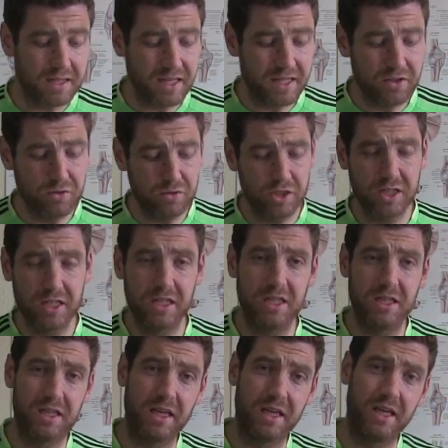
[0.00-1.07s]
then
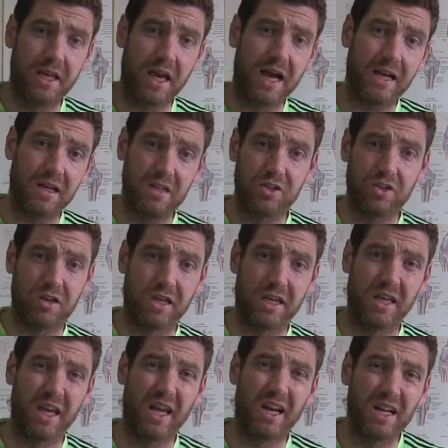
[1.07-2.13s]
usually the ankle joint
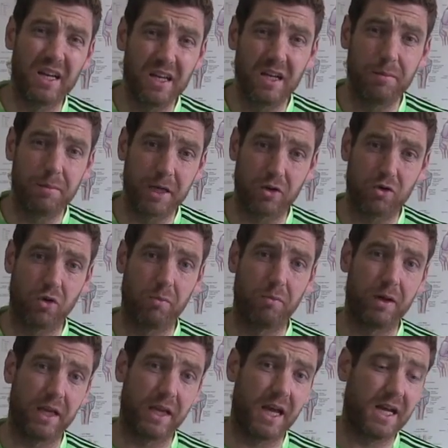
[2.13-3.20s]
can get a little bit
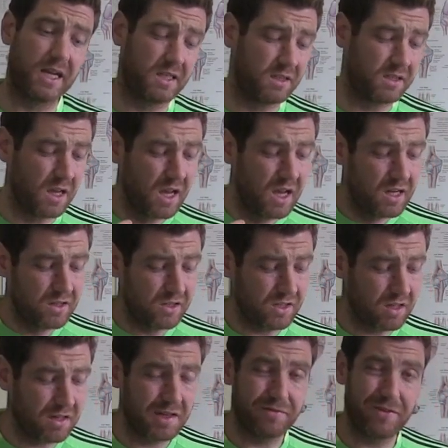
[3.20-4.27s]
grumbly, and
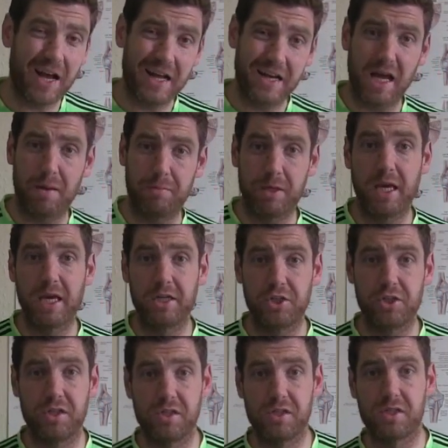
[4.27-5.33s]
there's a lot of
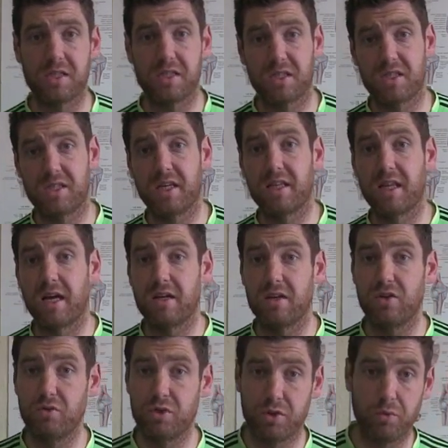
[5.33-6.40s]
adaptations, as I said,
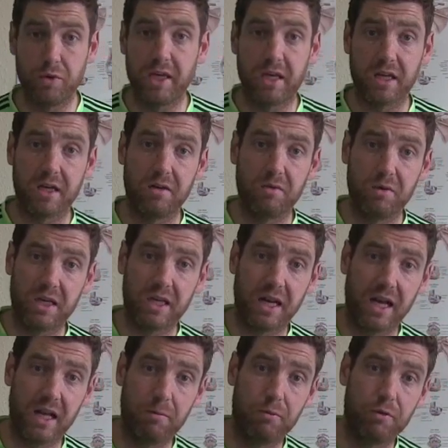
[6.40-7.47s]
that usually we can
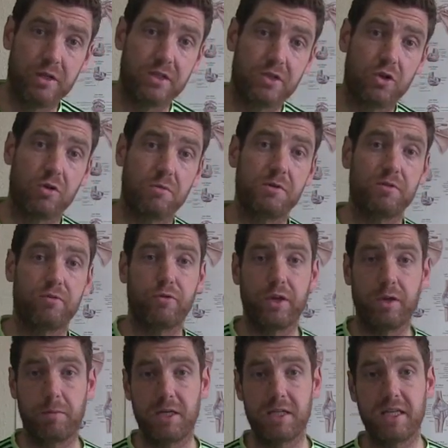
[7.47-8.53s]
help with in terms of
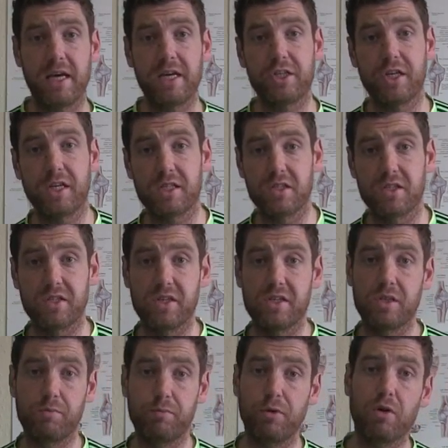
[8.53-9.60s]
rehabilitation
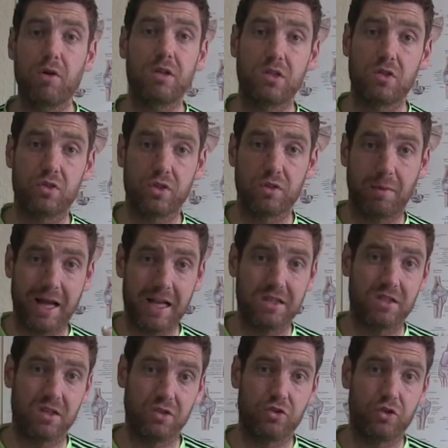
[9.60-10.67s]
exercises, but also some
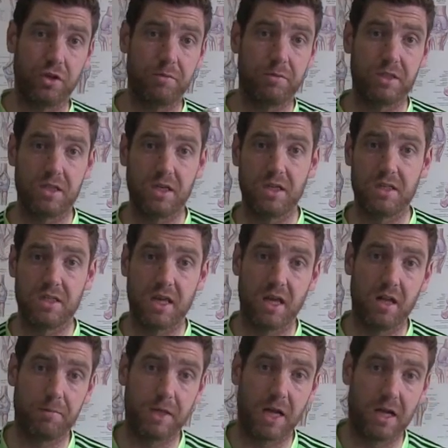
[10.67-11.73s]
hands-on treatment to
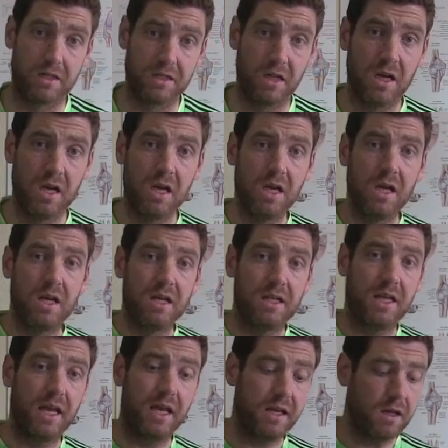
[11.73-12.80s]
help that.
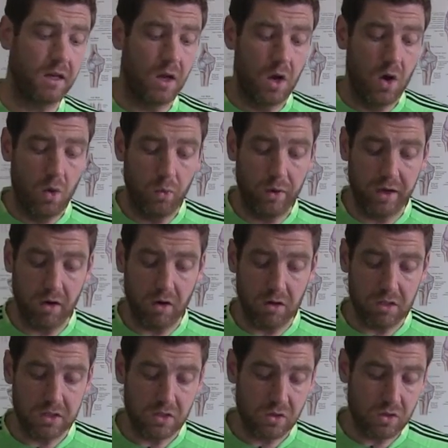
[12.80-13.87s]
Then we
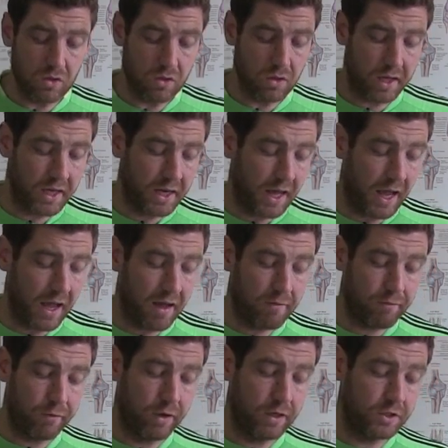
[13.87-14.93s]
also can
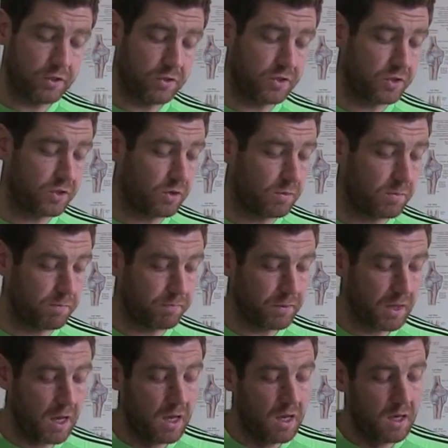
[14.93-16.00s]
have just some